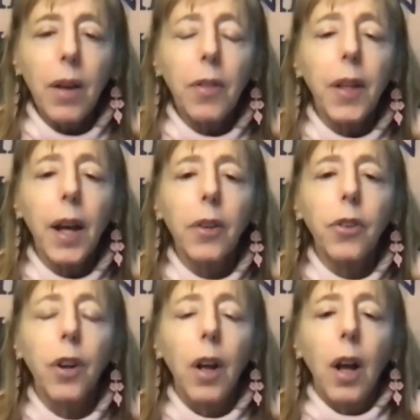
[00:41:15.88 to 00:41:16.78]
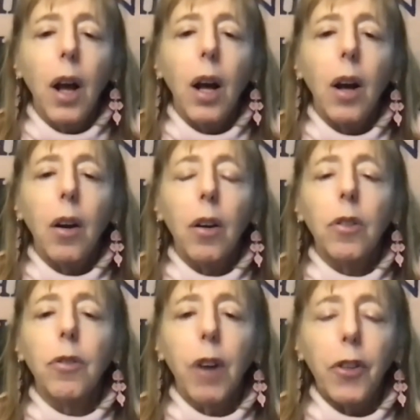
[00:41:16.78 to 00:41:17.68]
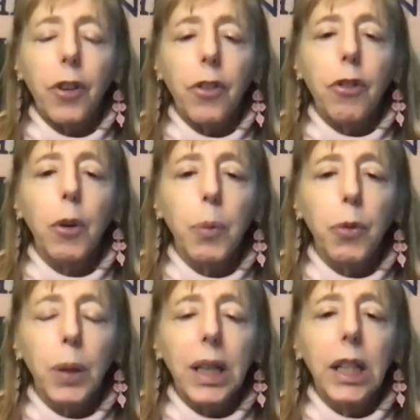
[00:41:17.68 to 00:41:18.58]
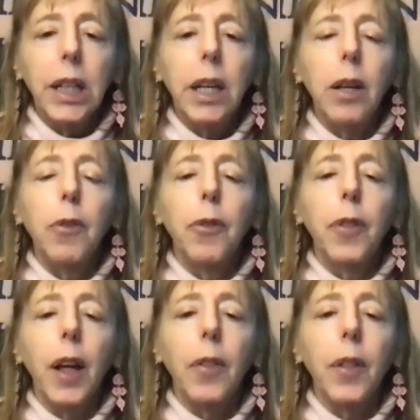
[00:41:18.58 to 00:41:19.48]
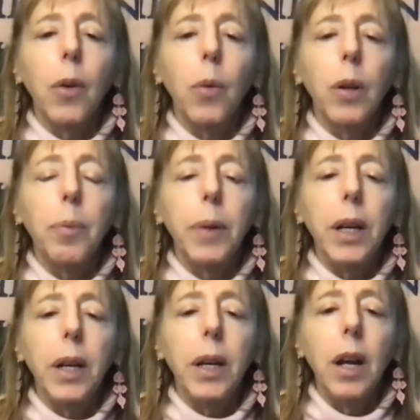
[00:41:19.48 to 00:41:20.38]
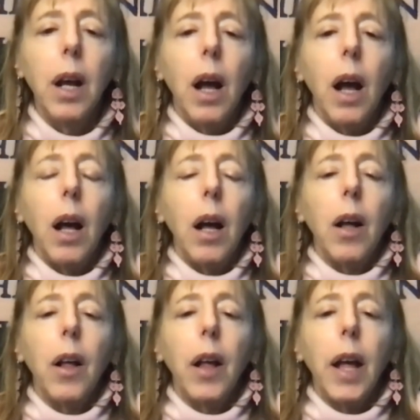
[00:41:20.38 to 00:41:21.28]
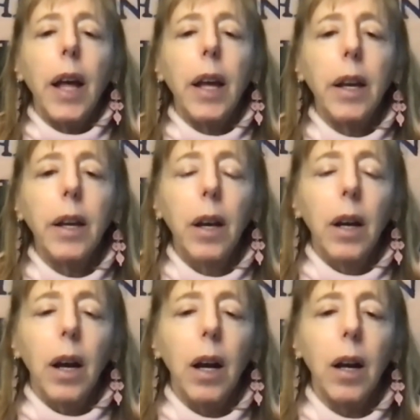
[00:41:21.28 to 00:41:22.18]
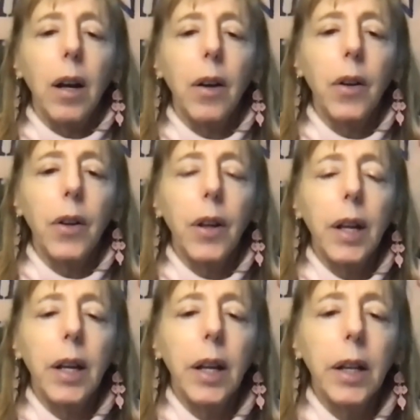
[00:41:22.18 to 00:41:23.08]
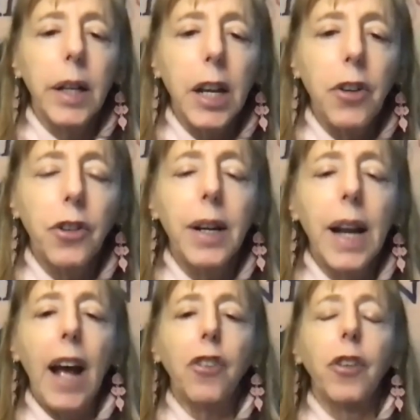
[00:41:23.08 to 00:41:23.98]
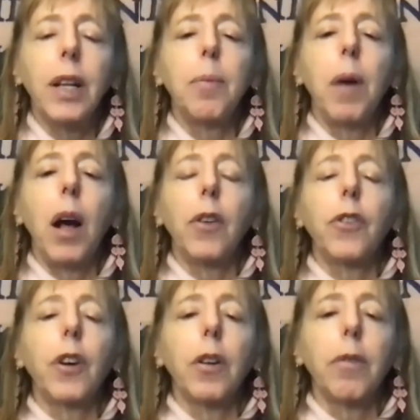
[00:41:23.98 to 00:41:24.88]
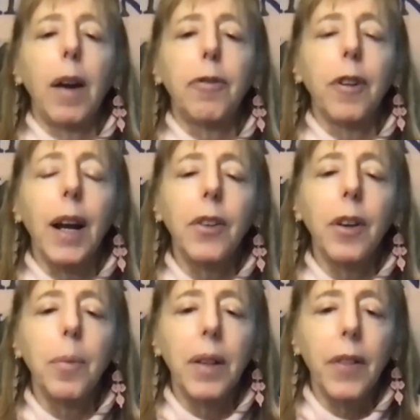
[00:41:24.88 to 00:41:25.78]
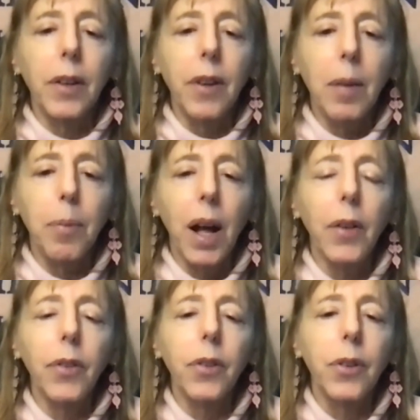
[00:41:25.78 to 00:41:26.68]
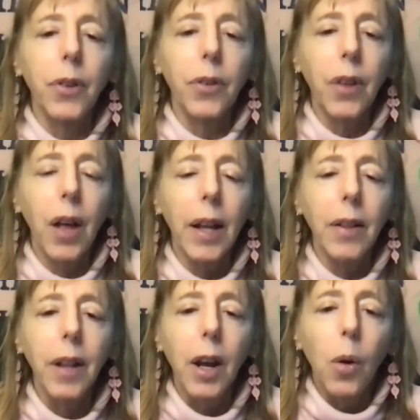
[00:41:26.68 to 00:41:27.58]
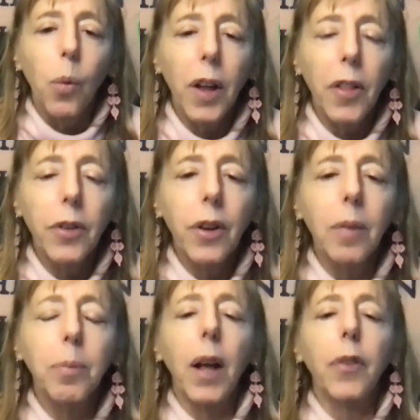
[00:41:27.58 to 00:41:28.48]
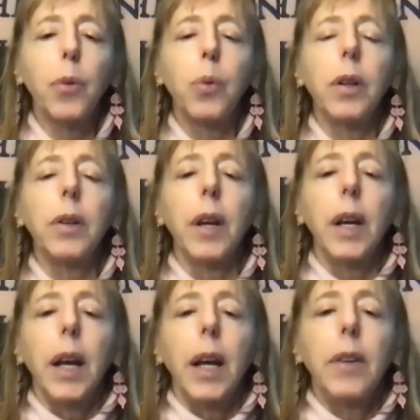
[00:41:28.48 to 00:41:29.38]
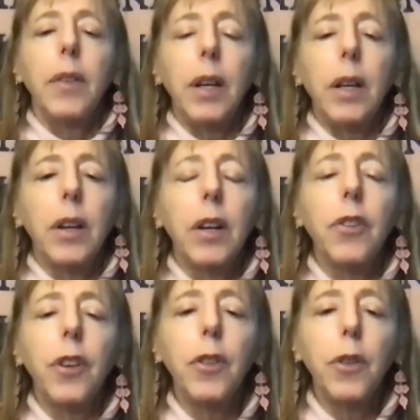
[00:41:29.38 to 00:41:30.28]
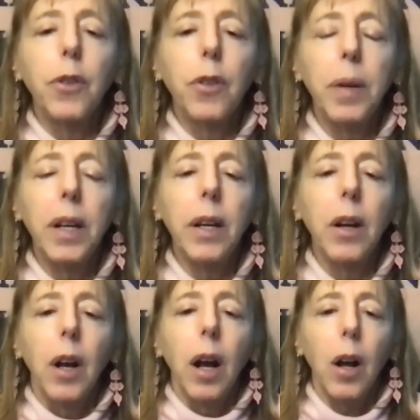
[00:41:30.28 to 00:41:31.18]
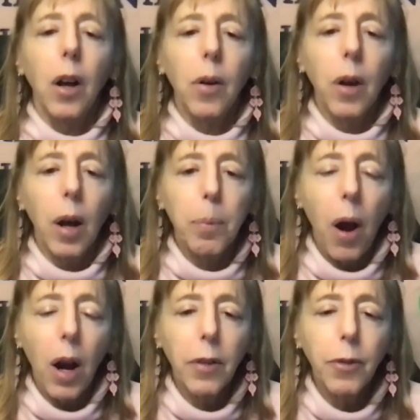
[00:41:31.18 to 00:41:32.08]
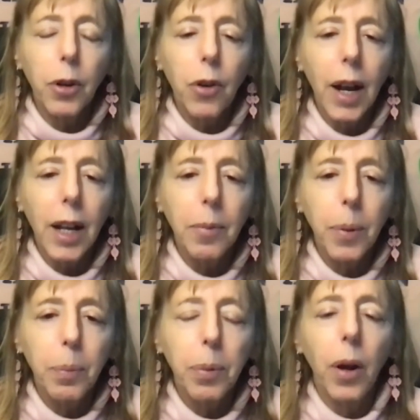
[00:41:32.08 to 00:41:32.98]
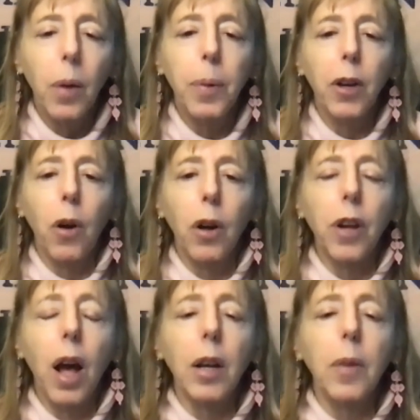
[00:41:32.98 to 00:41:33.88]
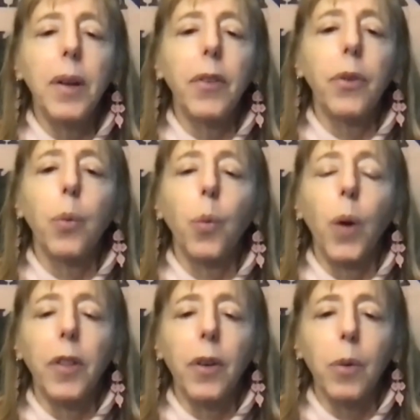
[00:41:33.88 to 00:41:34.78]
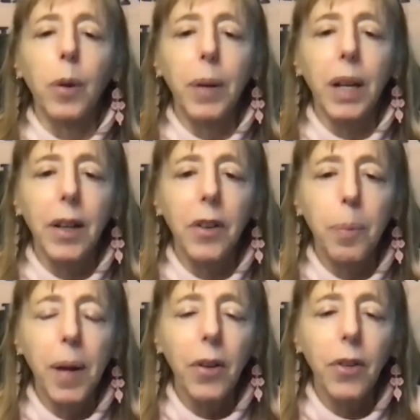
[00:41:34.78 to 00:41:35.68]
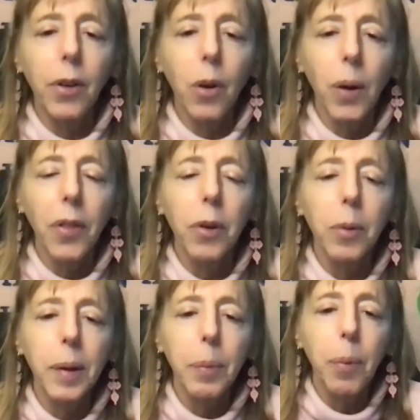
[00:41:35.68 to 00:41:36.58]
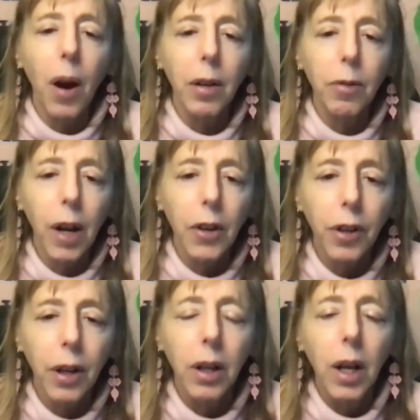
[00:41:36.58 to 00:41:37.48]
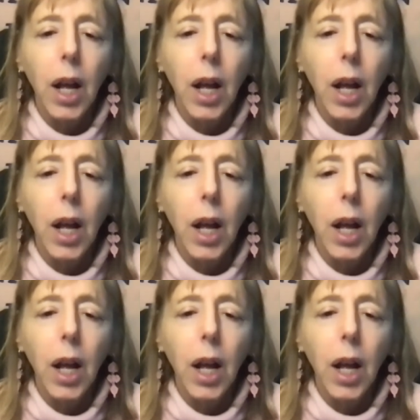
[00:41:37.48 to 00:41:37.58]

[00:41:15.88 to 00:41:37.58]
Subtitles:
that Russian troops would leave, that there would be an internationally monitored referendum in the Donbass to decide whether Donbass would indeed continue to be a part of Ukraine, but autonomous, whether it would be independent or whether it would be part of Russia.